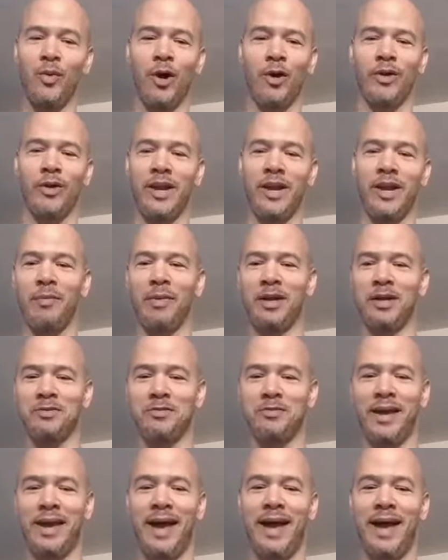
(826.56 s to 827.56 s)
right now because
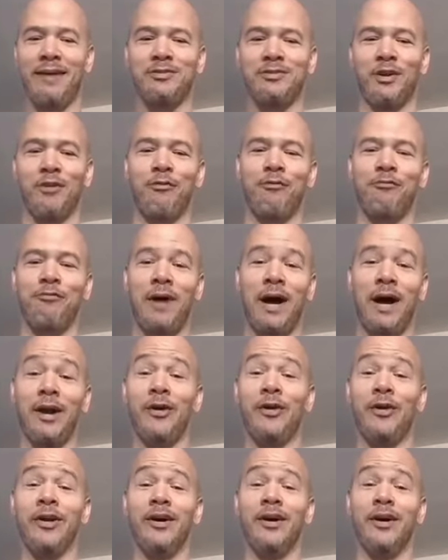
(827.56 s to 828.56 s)
my calves are
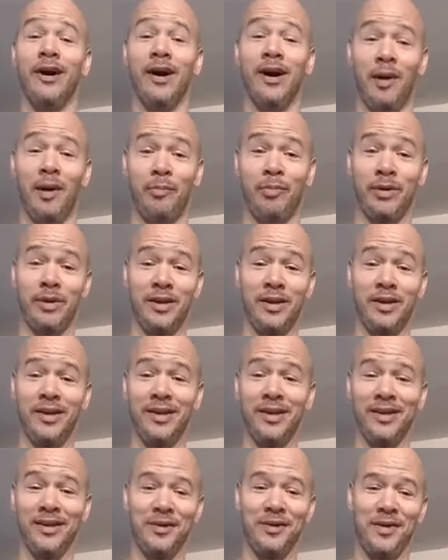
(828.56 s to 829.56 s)
fired up.
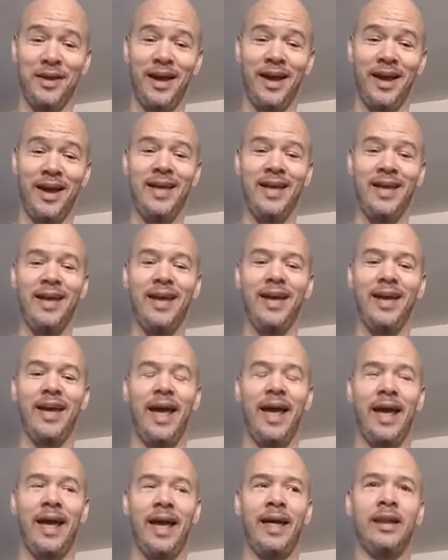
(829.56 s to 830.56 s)
Okay.
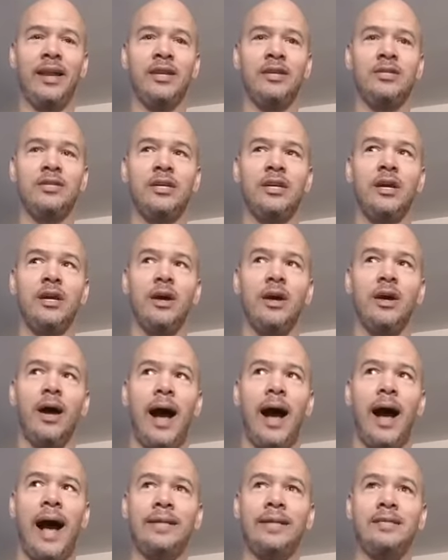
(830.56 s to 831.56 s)
And
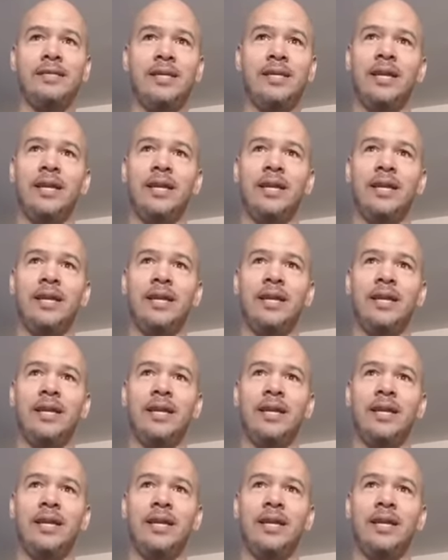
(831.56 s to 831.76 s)
I'm